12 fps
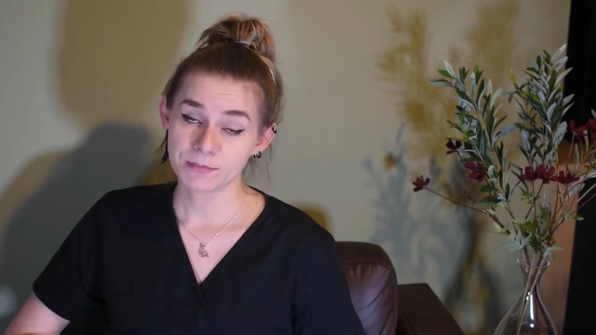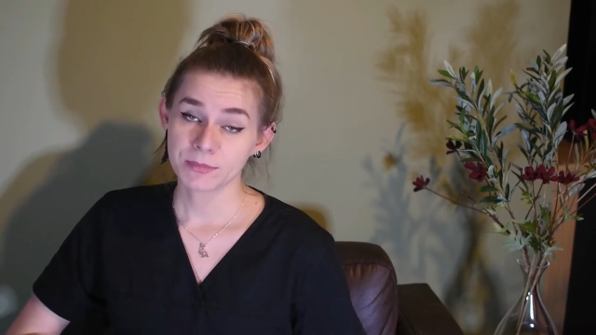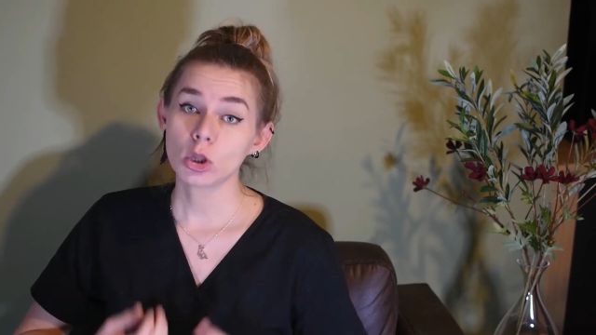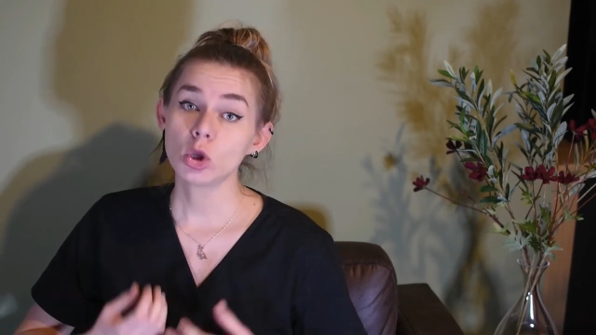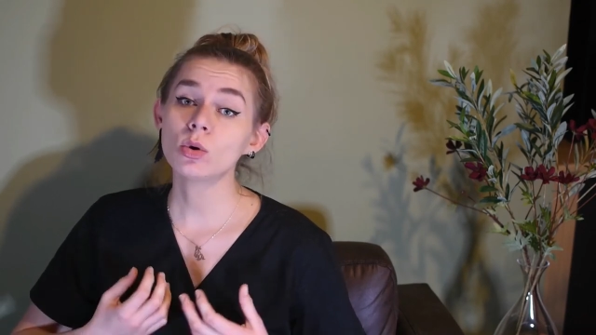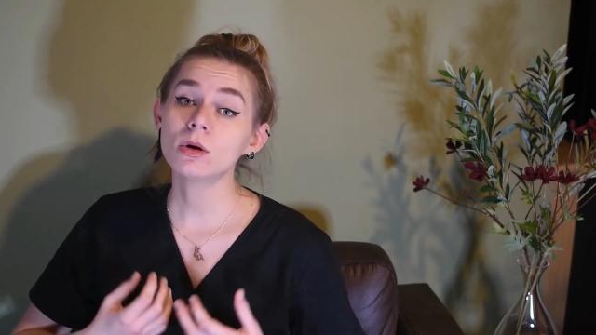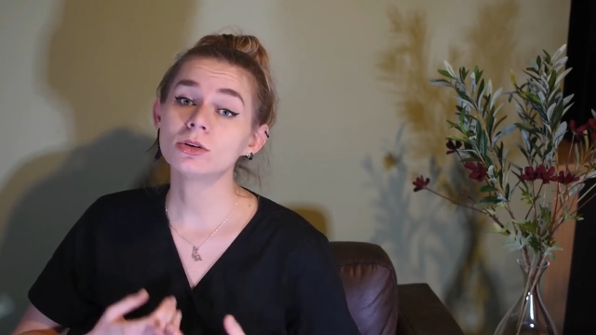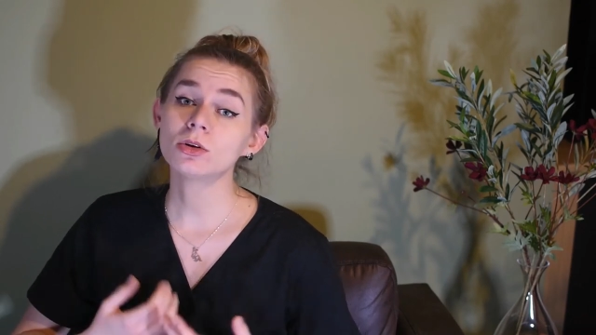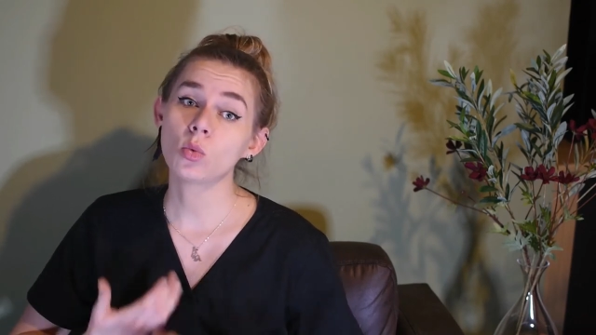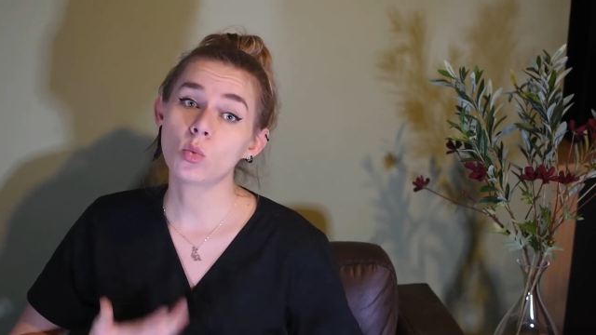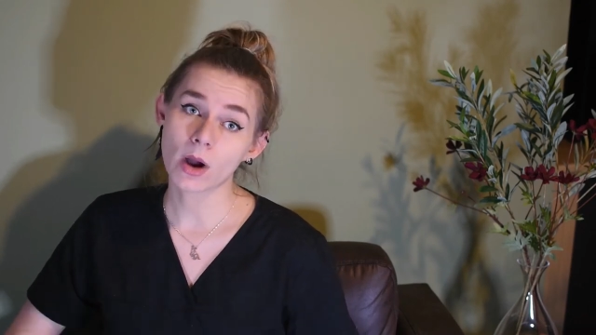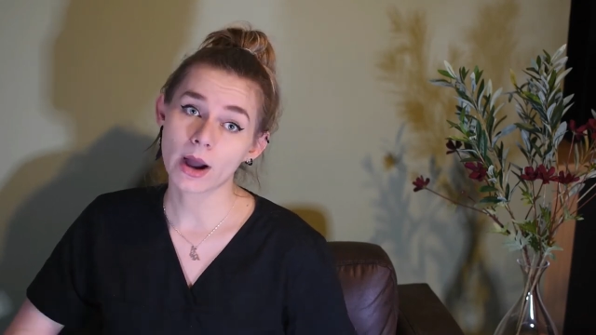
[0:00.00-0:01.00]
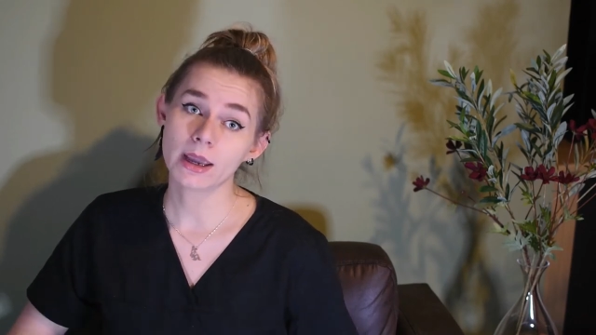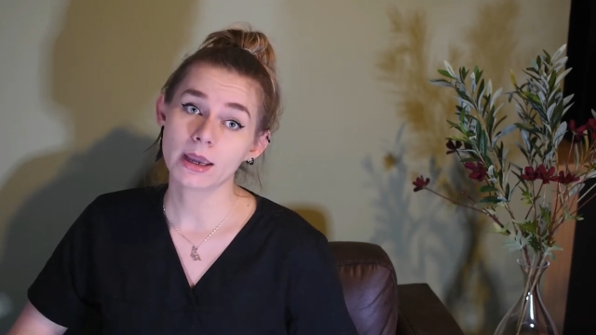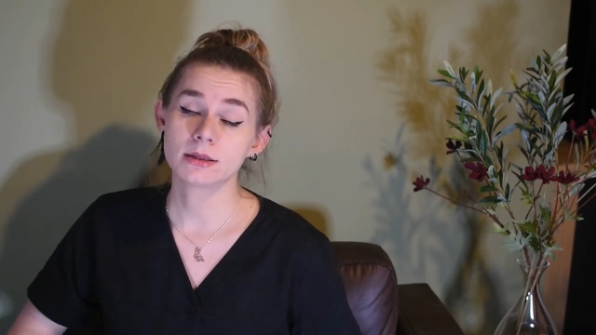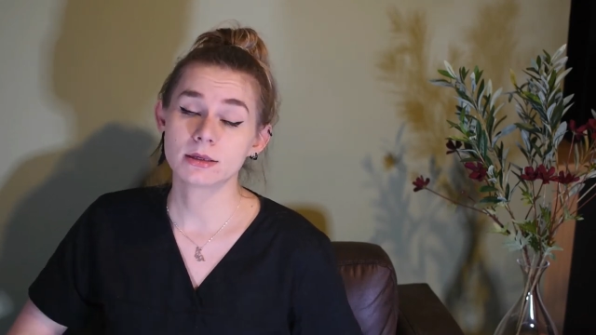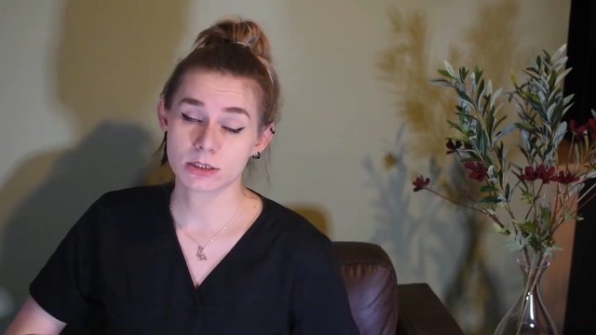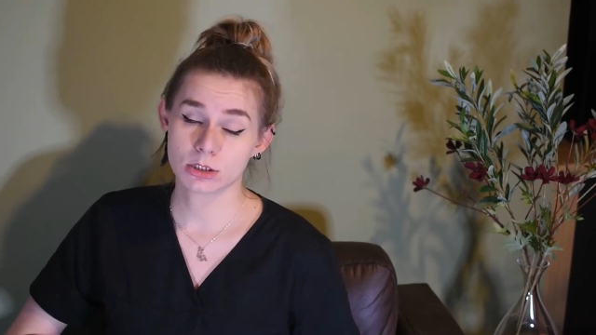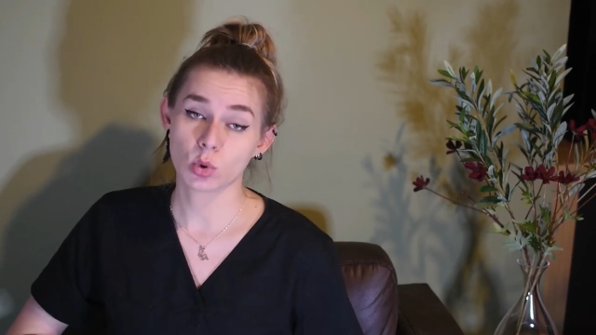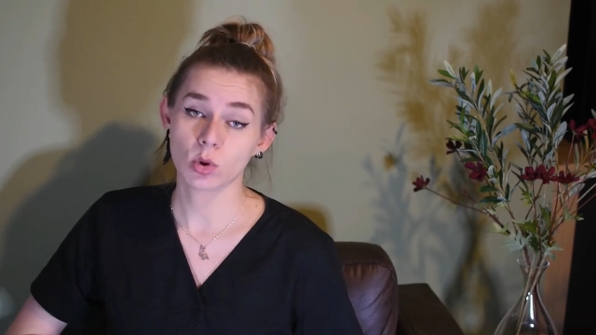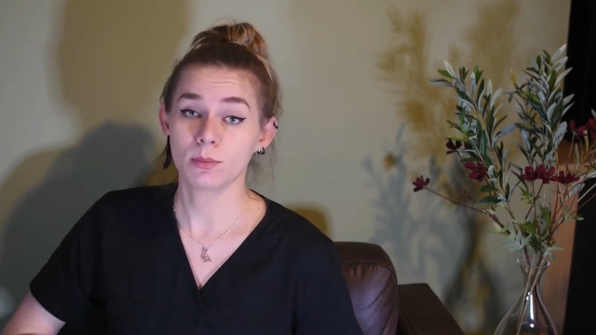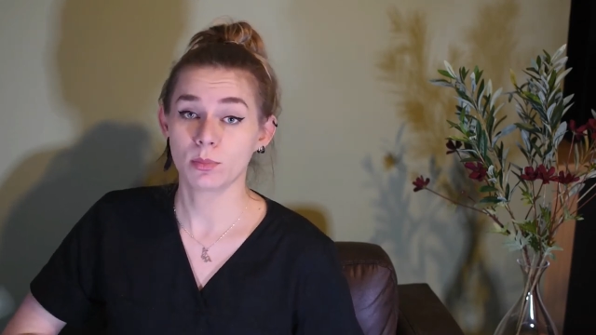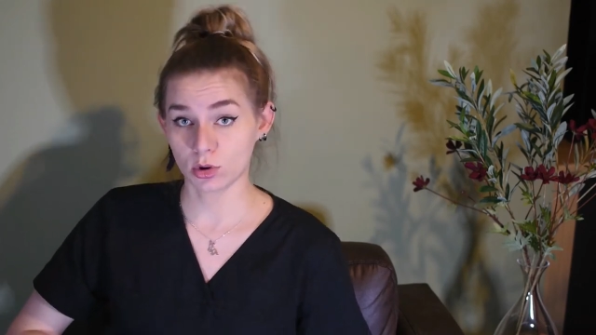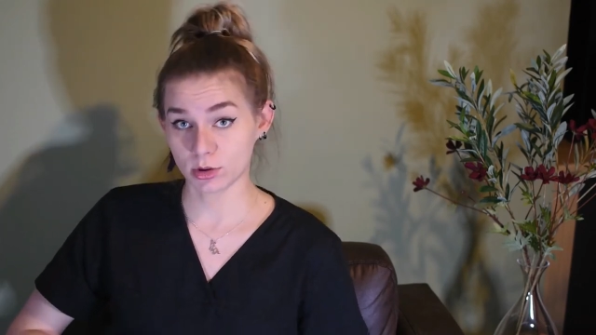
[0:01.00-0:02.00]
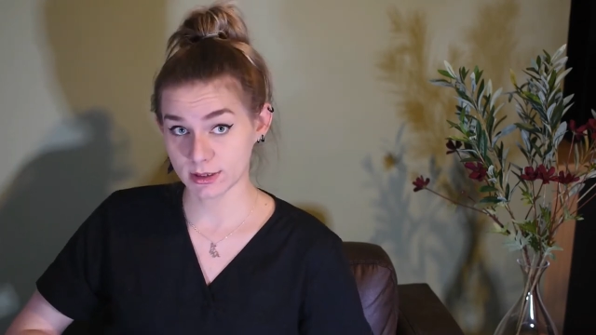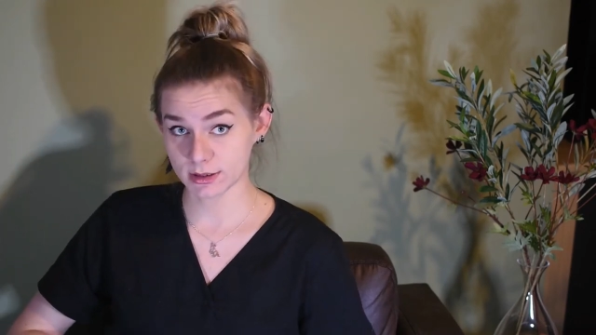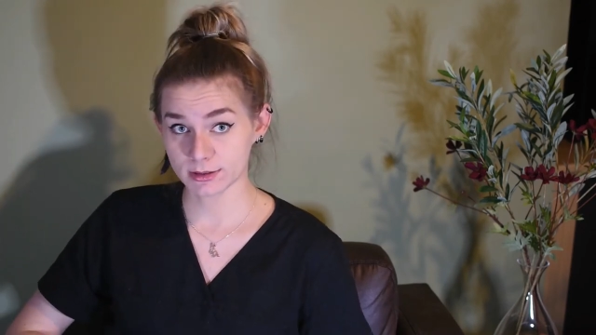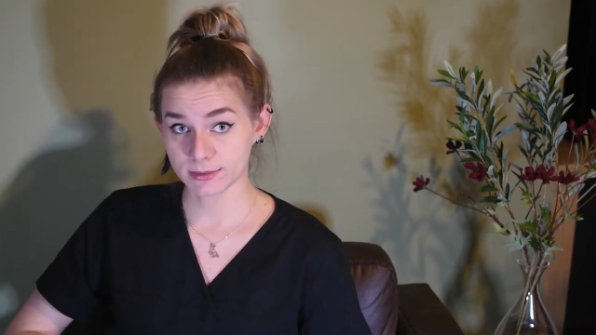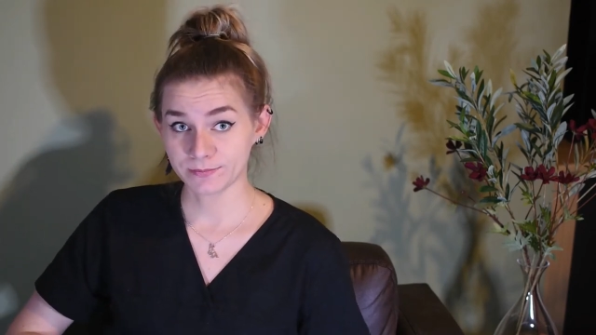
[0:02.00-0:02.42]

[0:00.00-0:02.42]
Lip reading: you will know why it is so important.